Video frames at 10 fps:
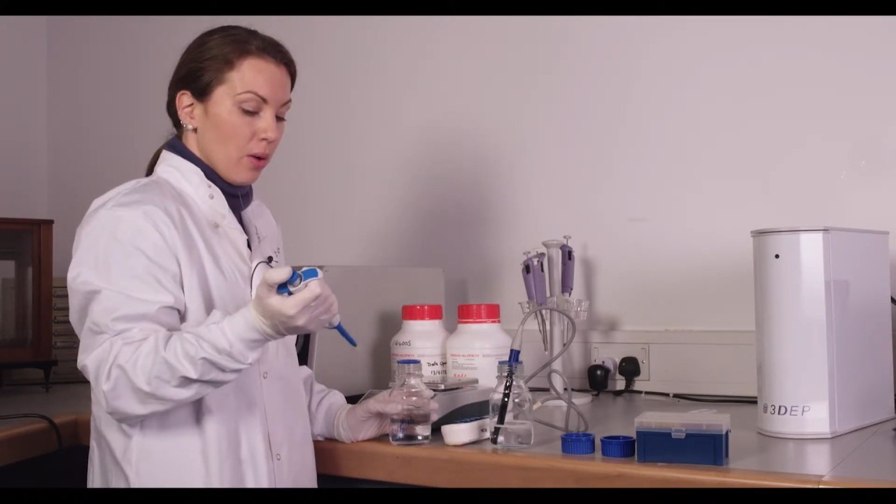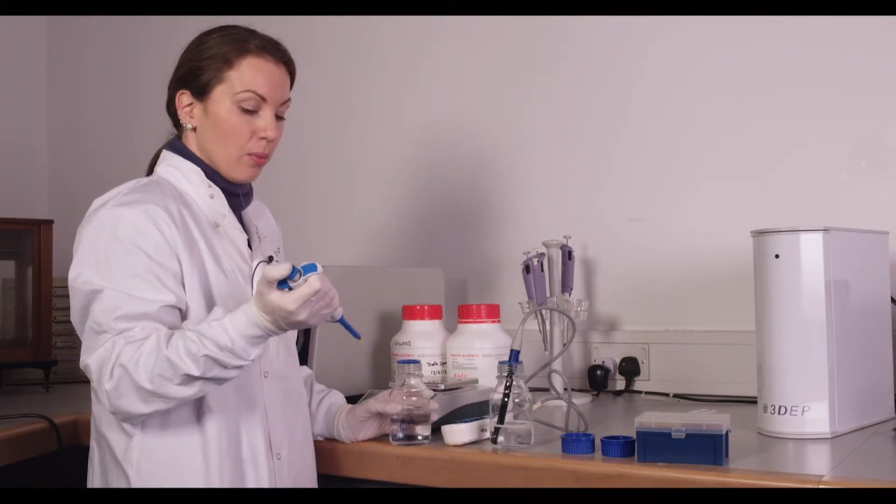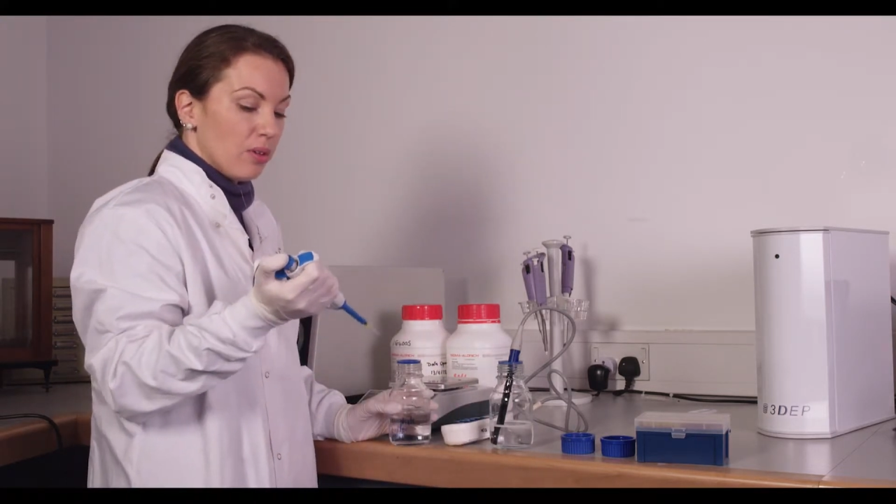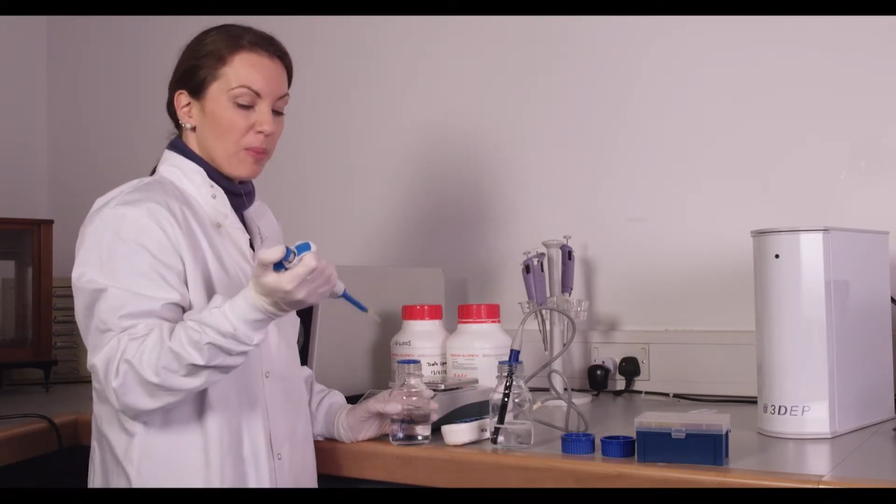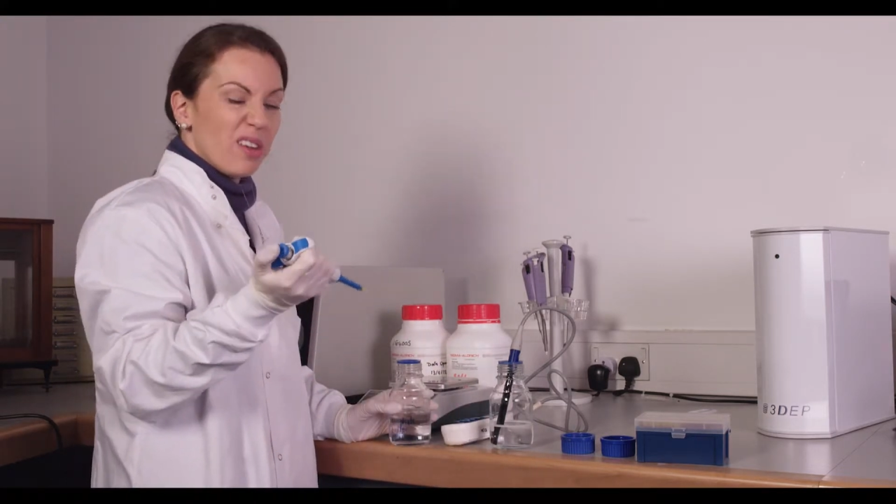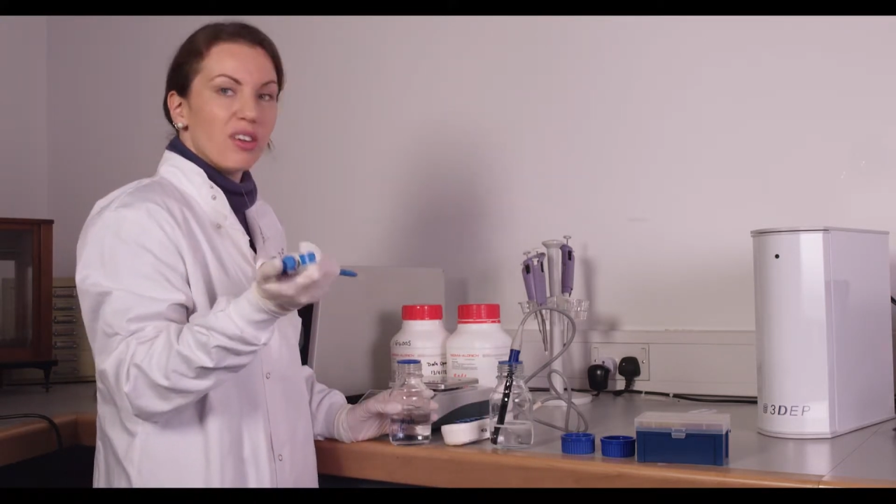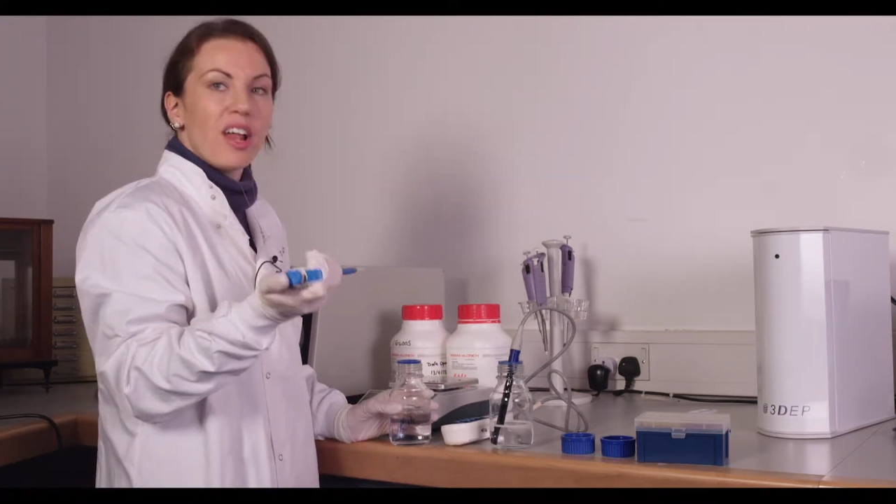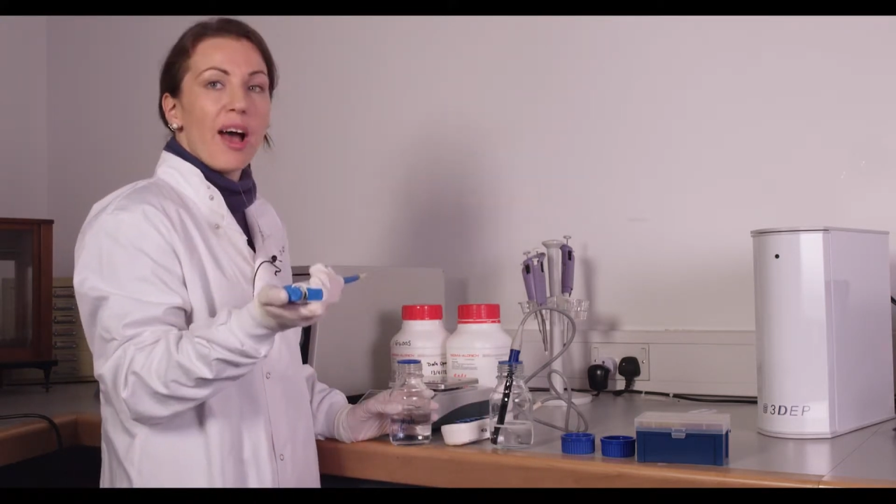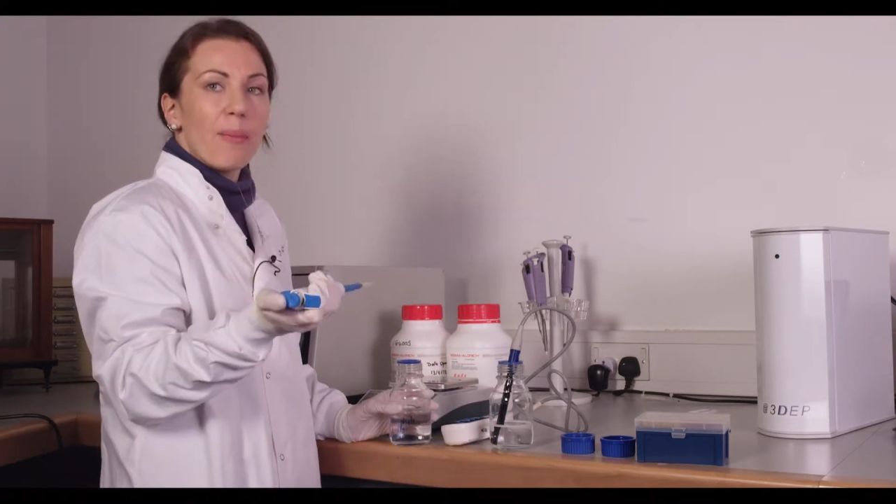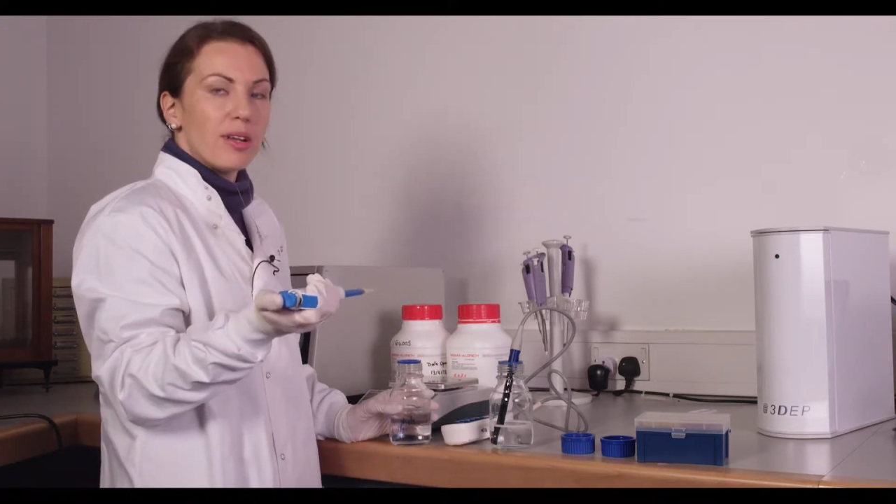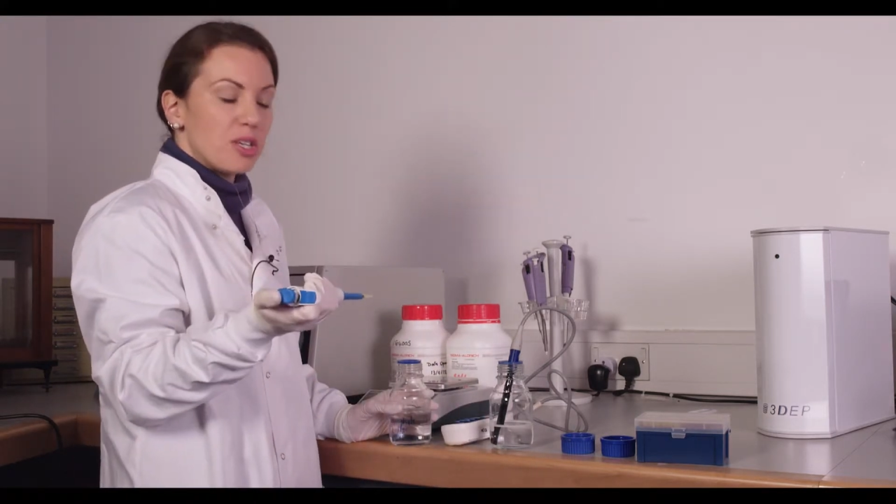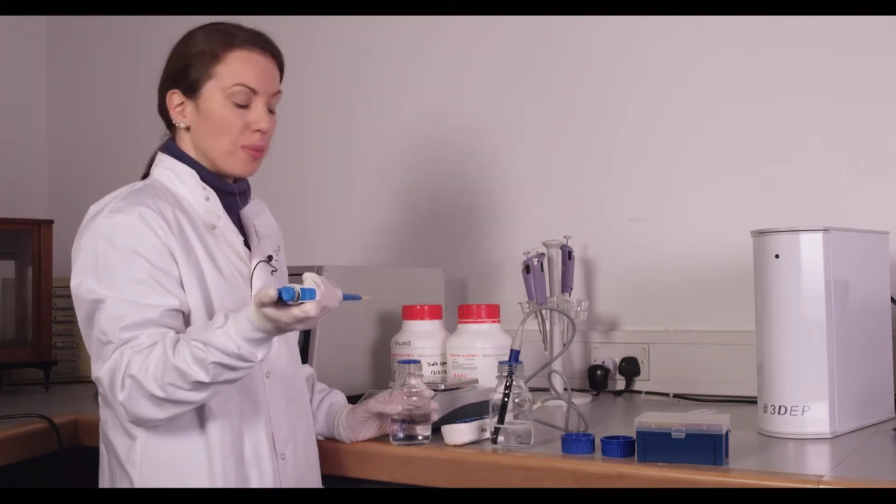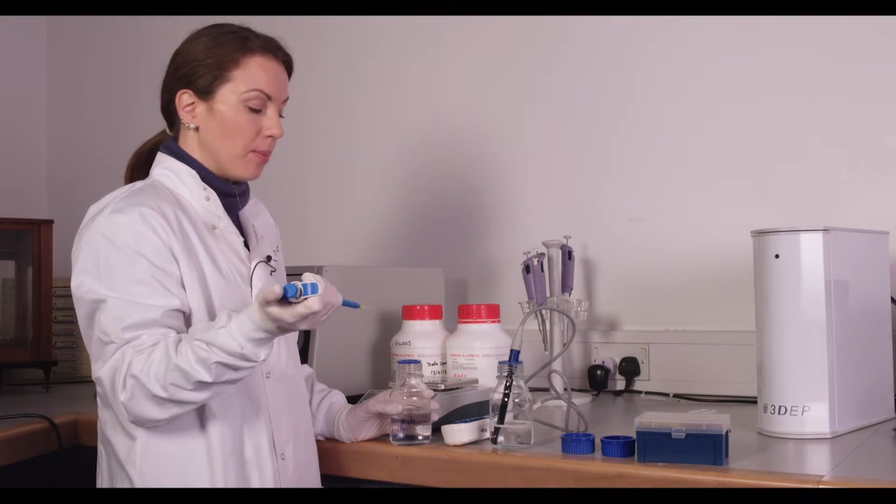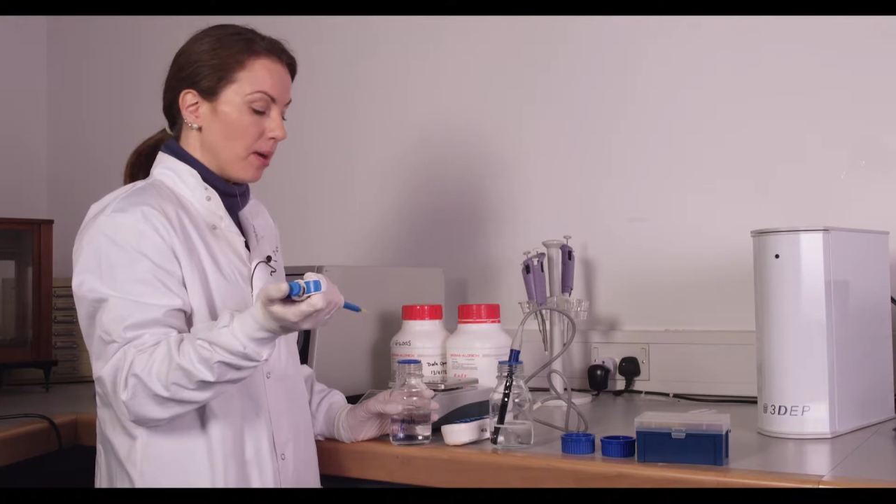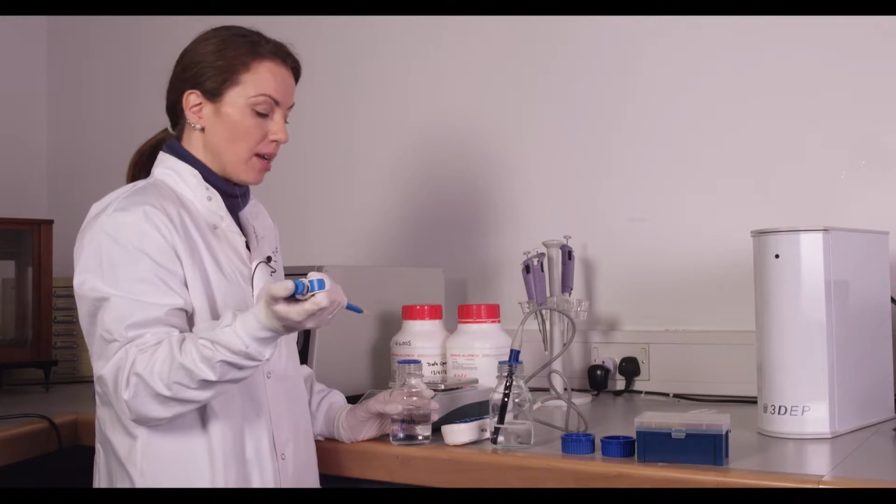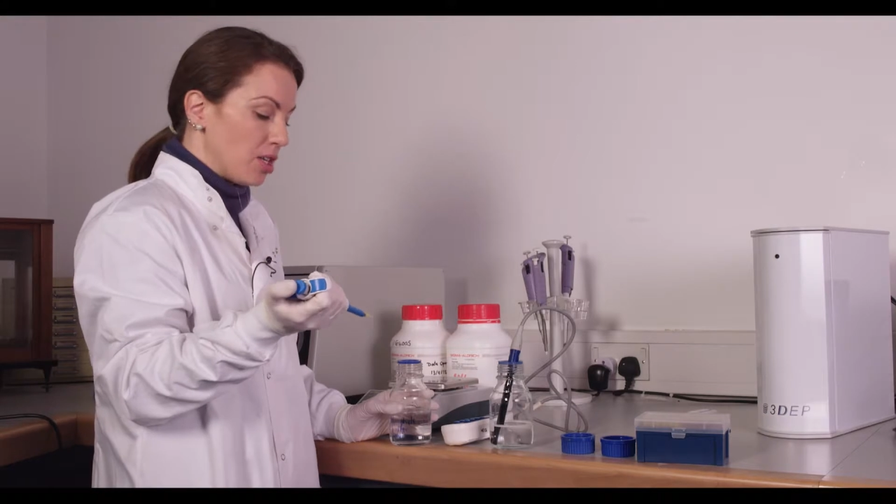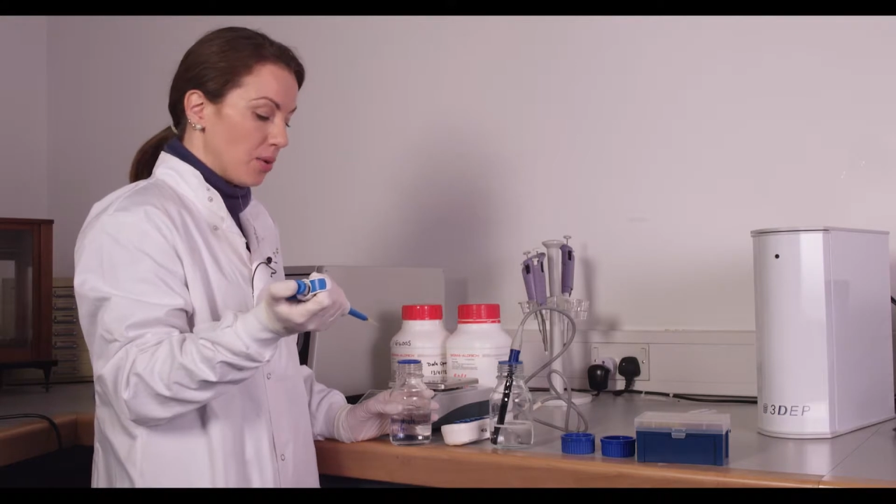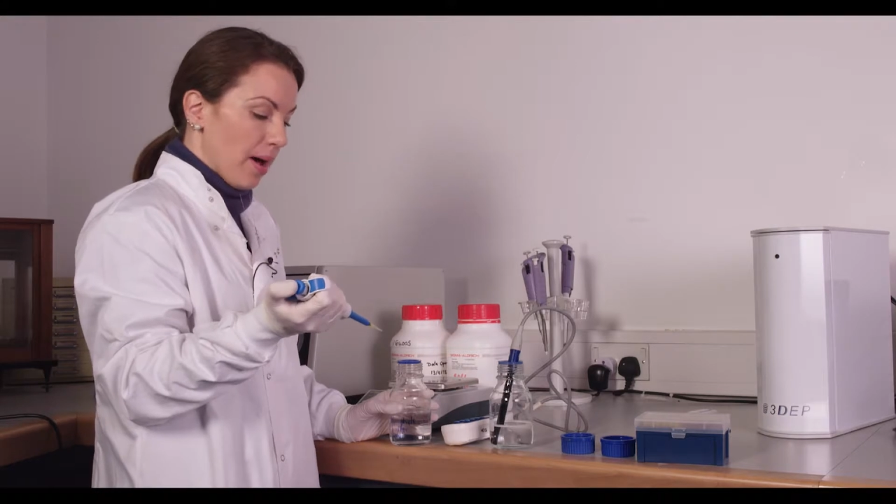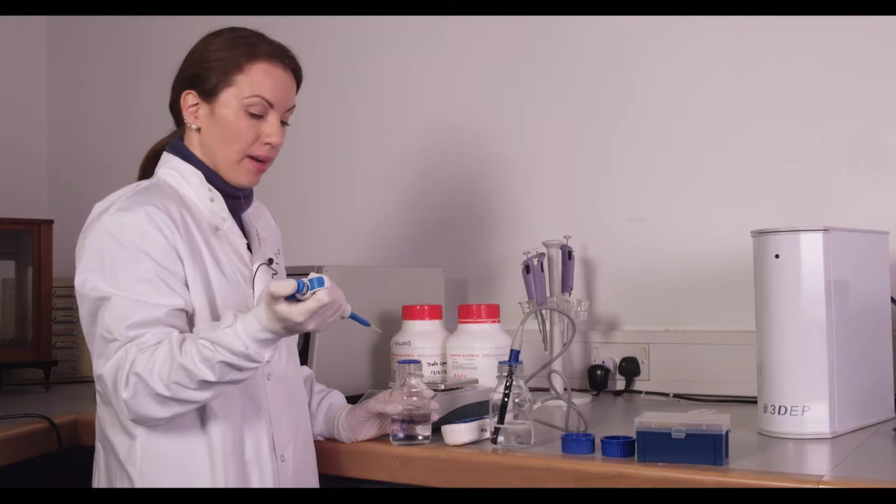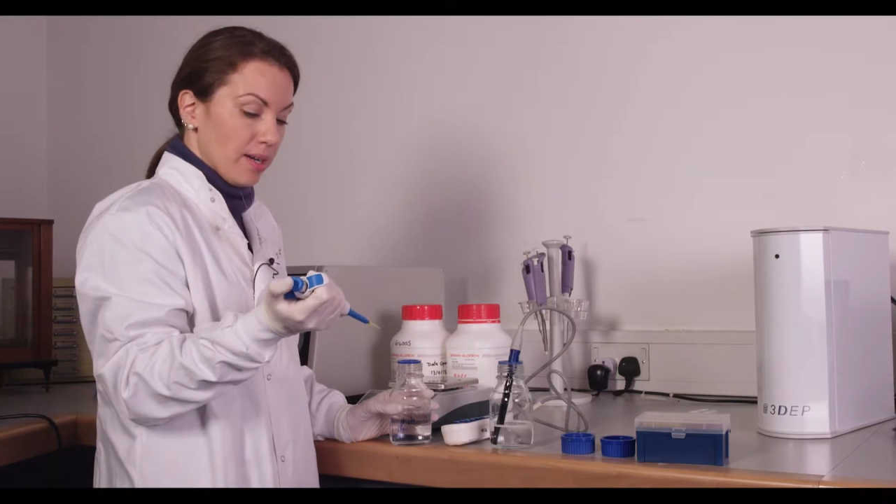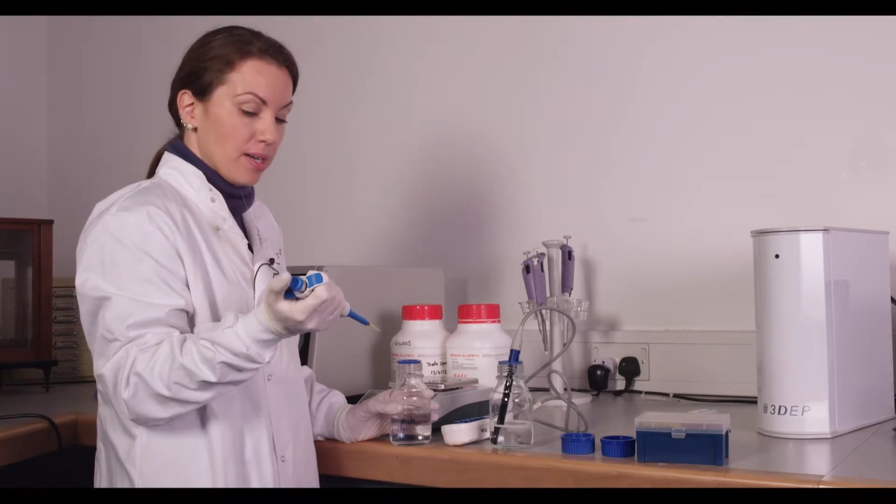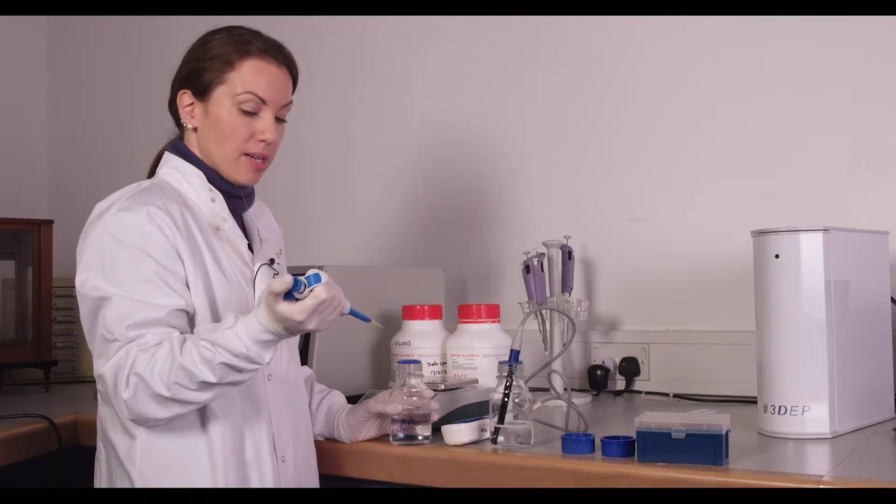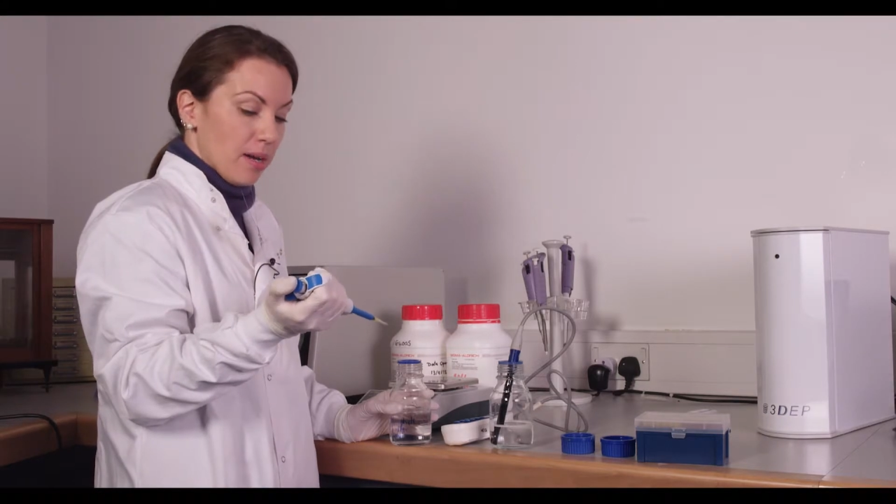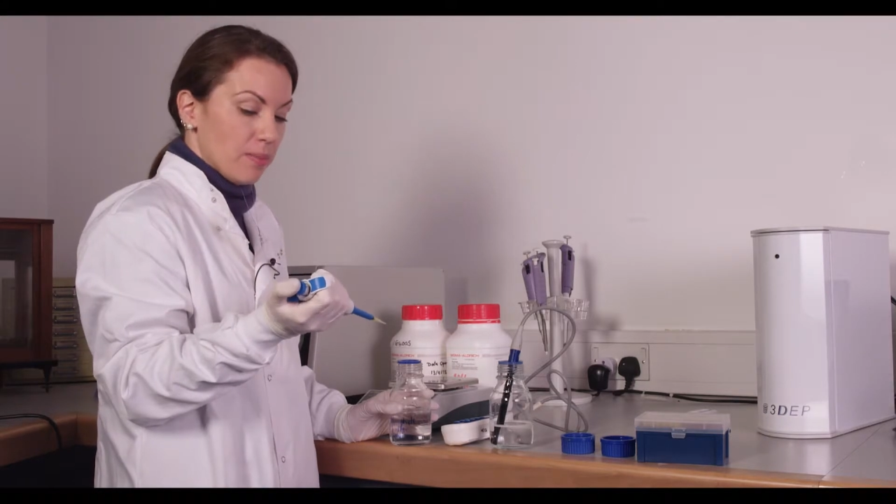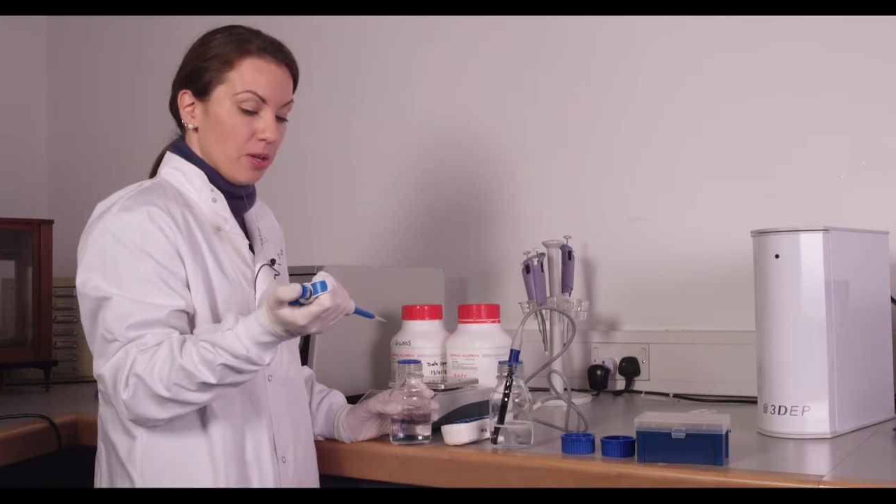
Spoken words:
will depend on how much PBS you add at a time.